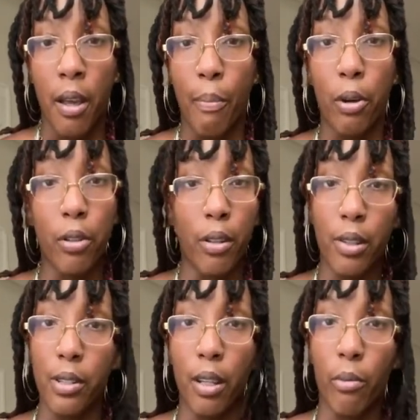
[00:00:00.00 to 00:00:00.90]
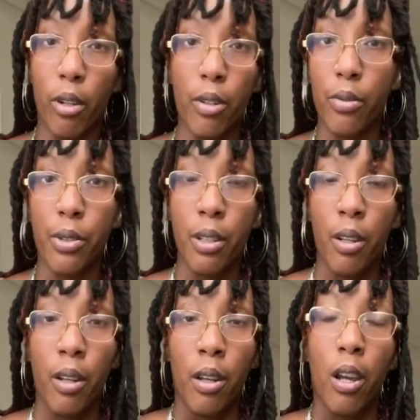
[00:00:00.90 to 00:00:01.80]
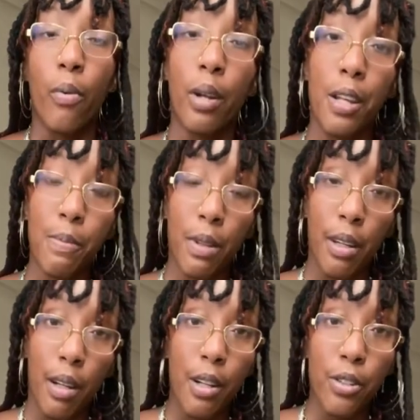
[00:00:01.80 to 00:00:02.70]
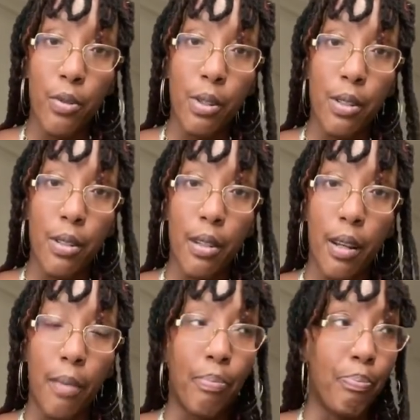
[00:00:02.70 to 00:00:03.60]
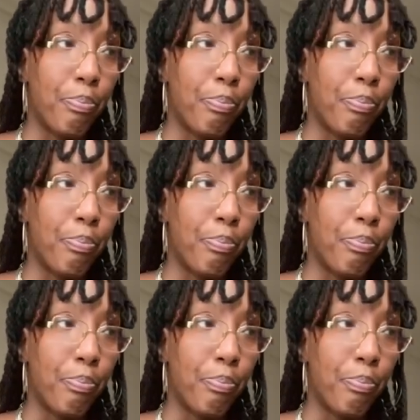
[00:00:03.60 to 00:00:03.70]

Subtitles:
We put on all these damn clothes. And what has been the consequences of that?